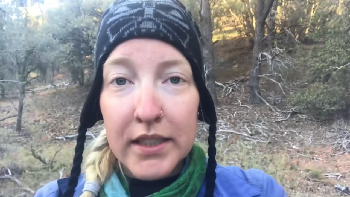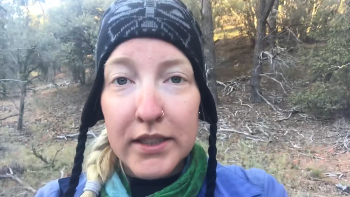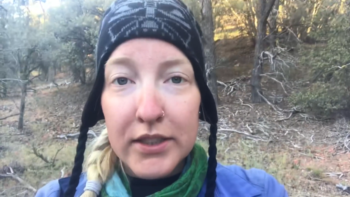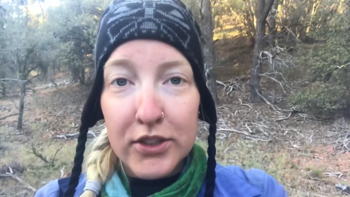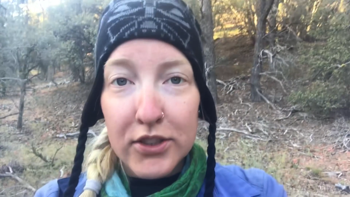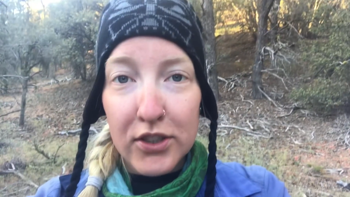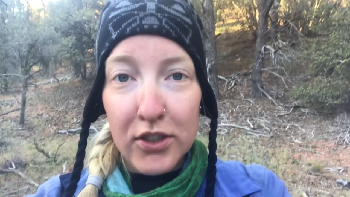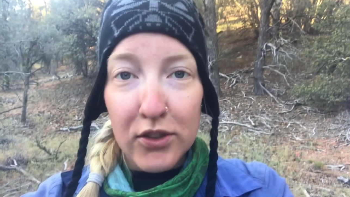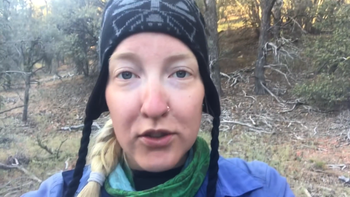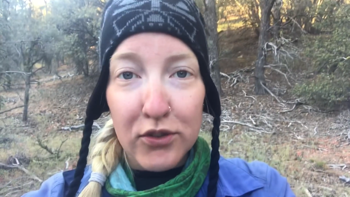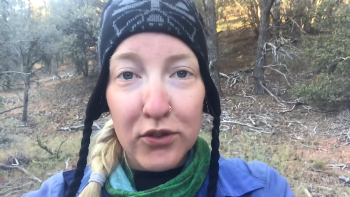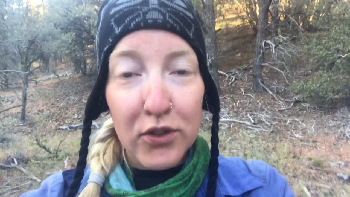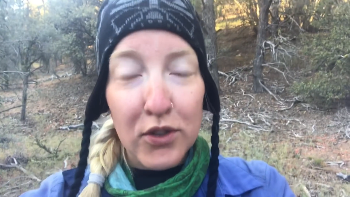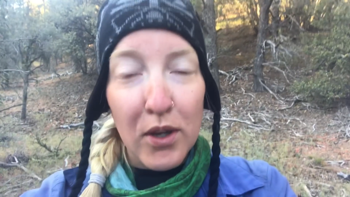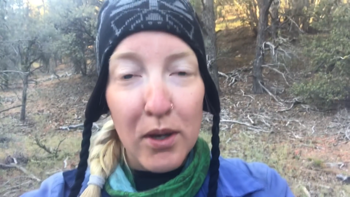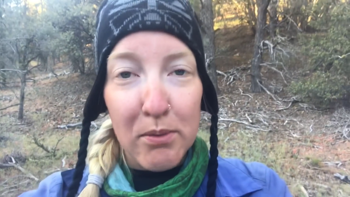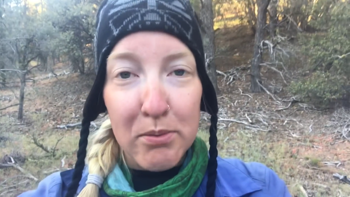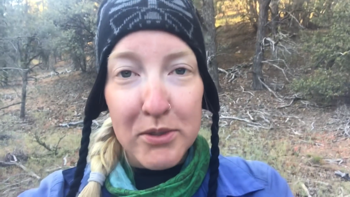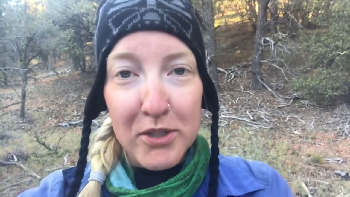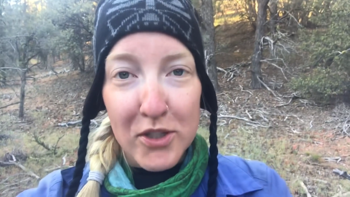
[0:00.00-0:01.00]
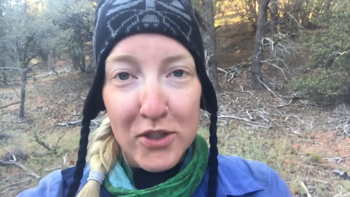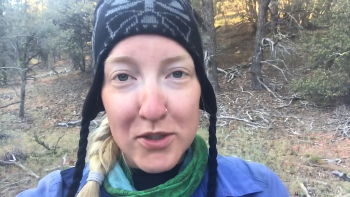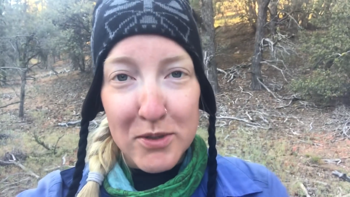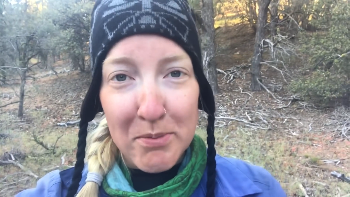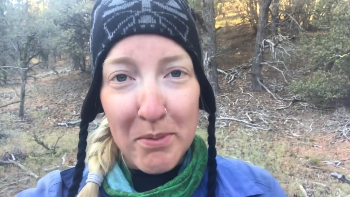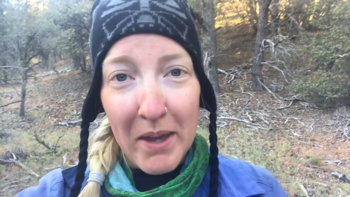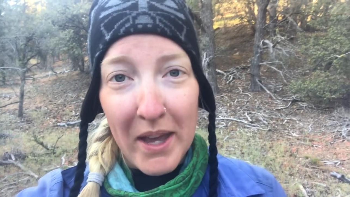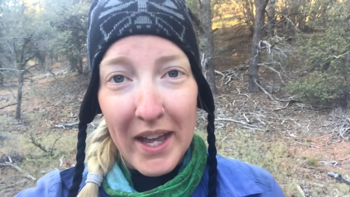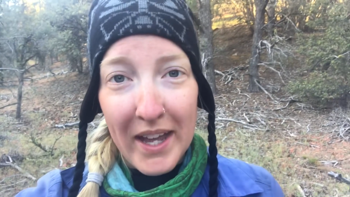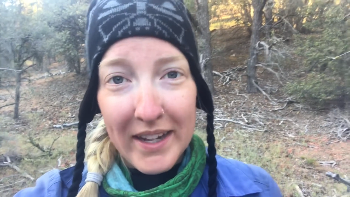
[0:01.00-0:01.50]
So a few episodes
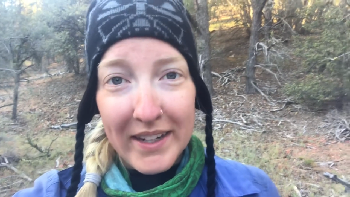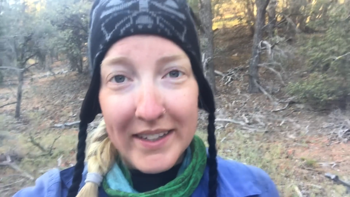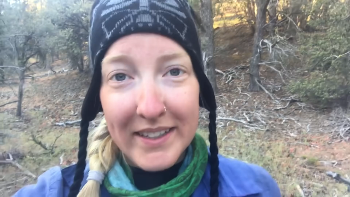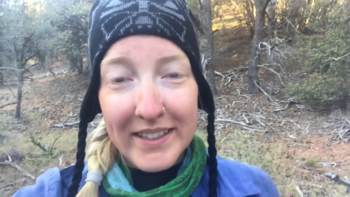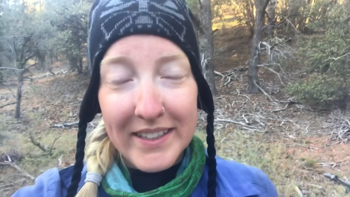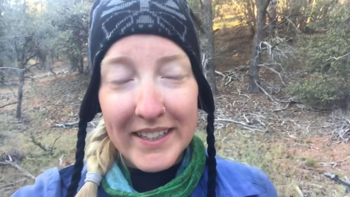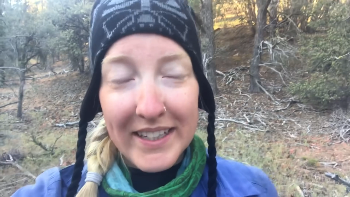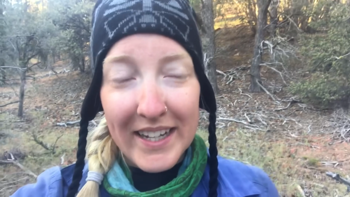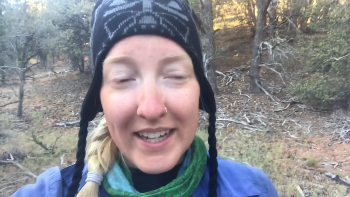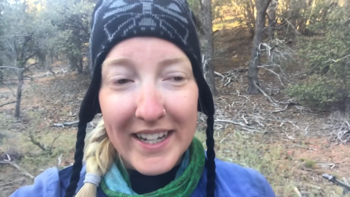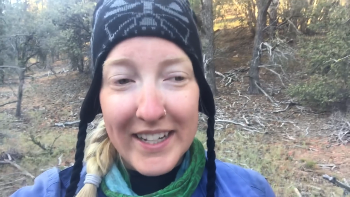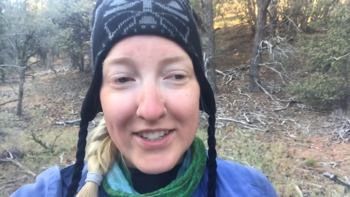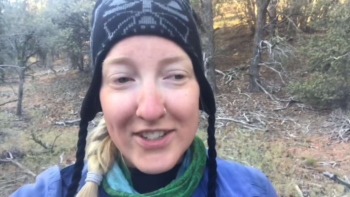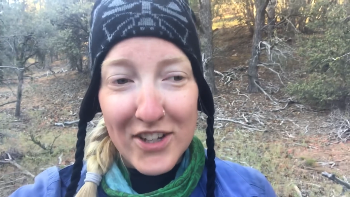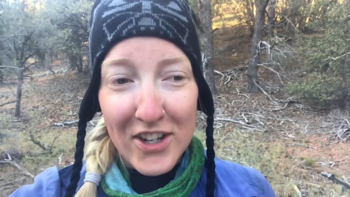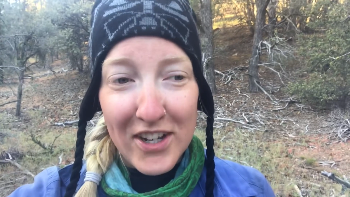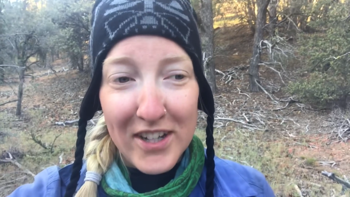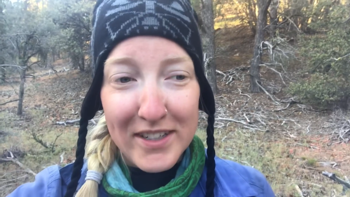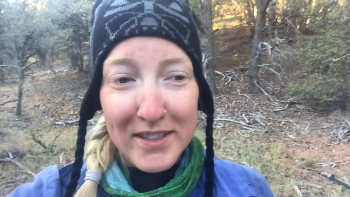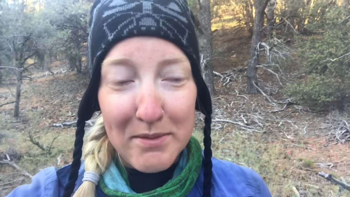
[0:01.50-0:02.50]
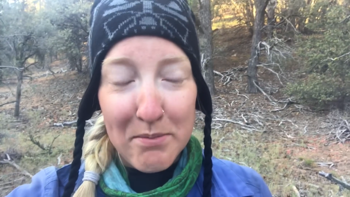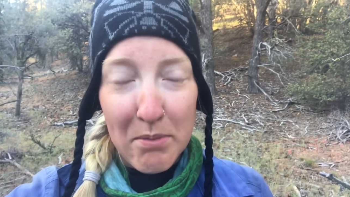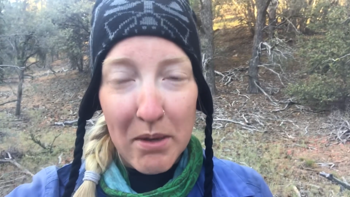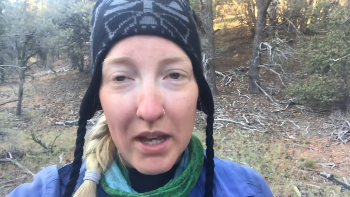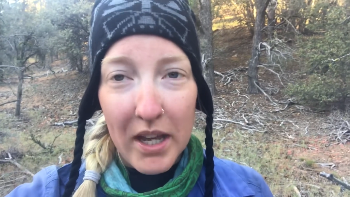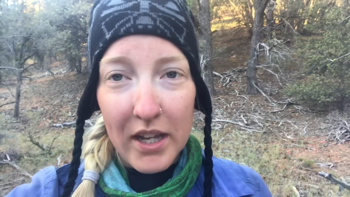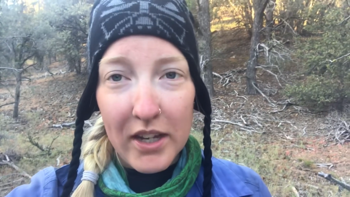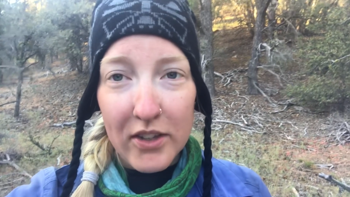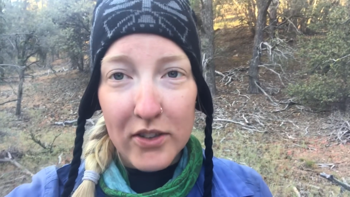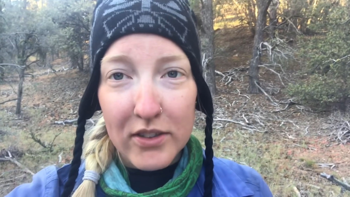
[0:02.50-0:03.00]
back, I talked
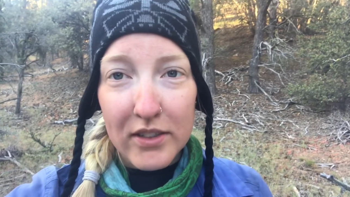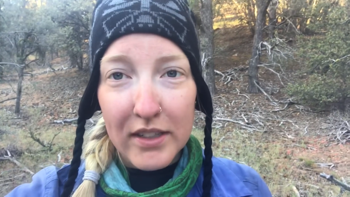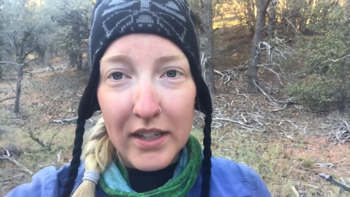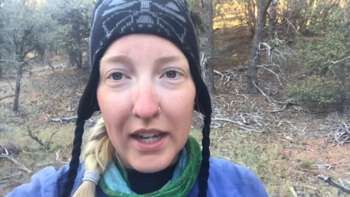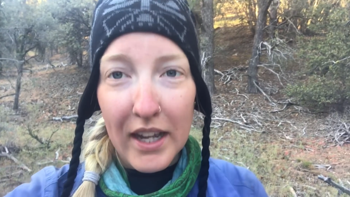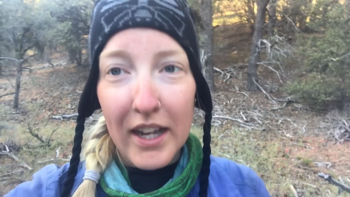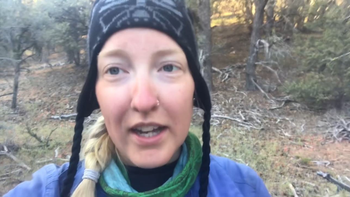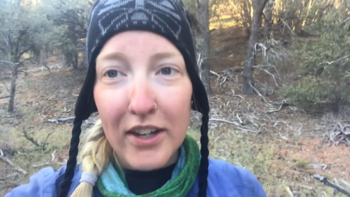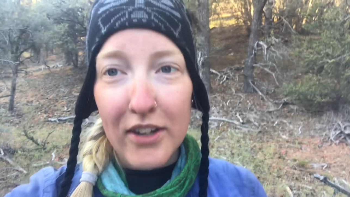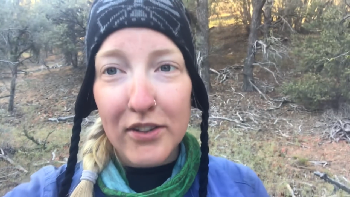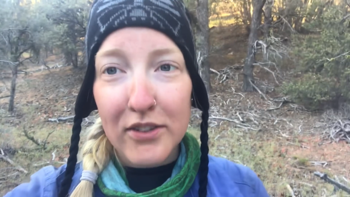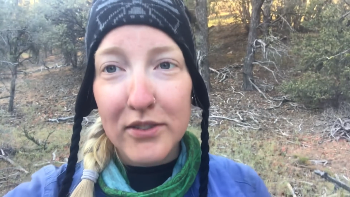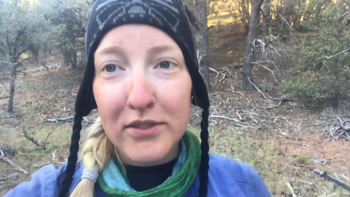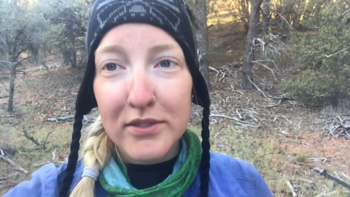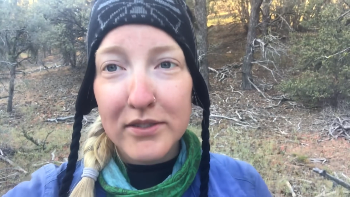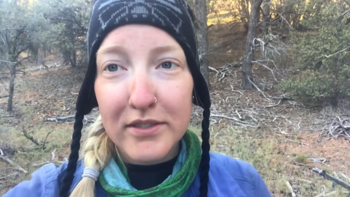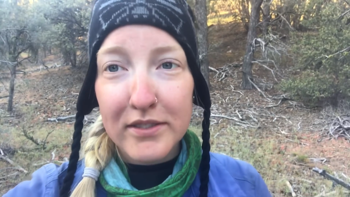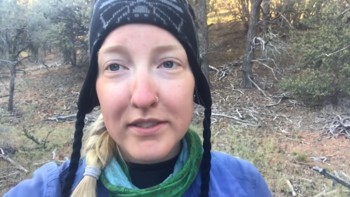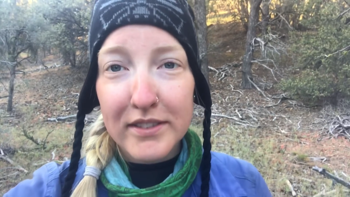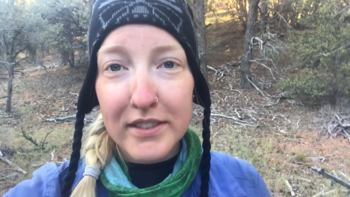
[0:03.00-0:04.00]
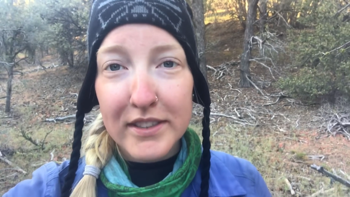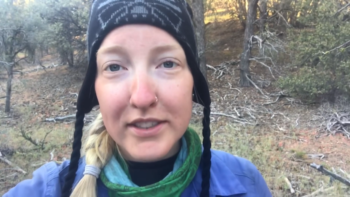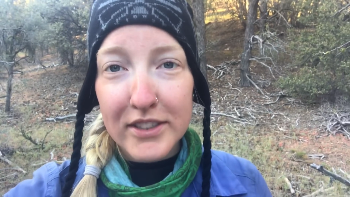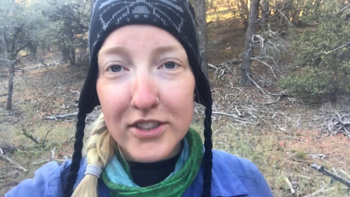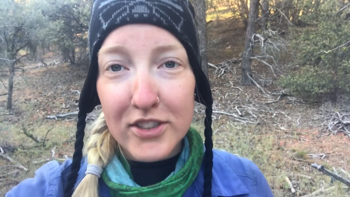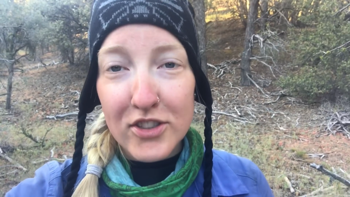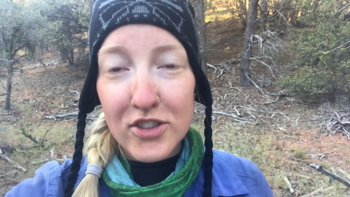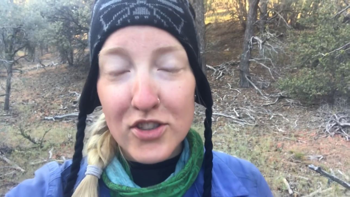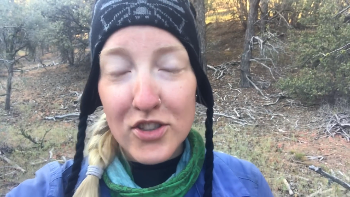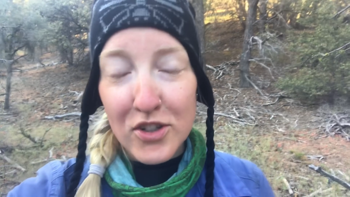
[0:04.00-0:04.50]
about how
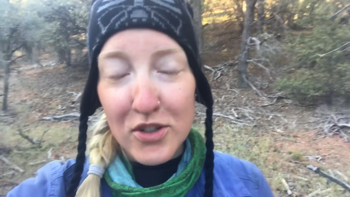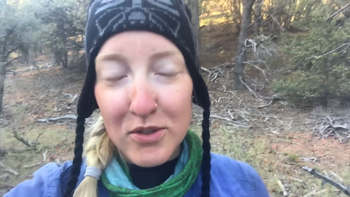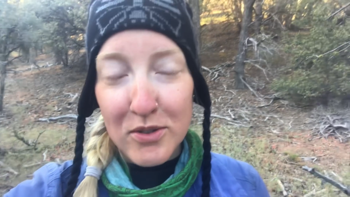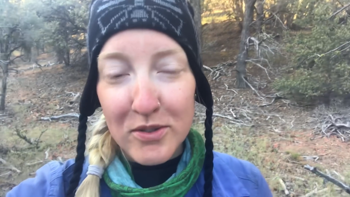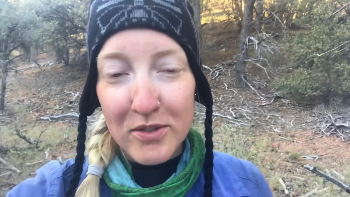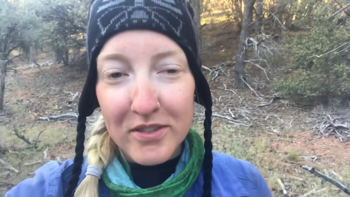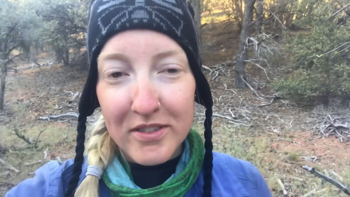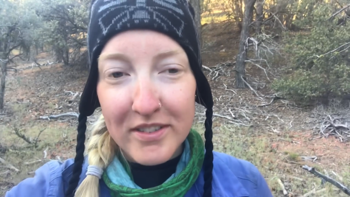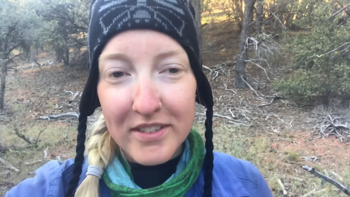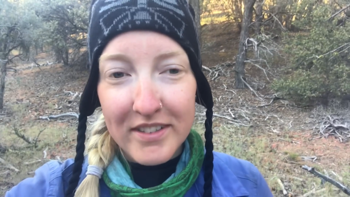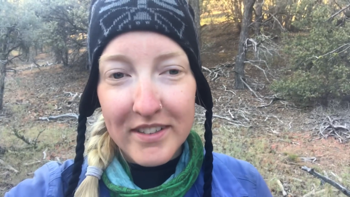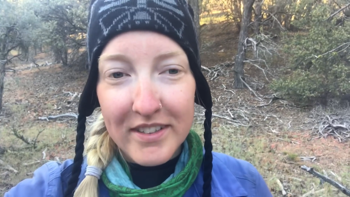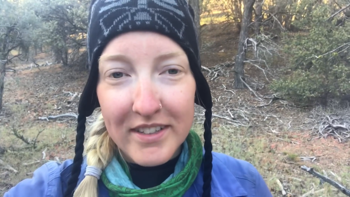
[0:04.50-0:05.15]
certain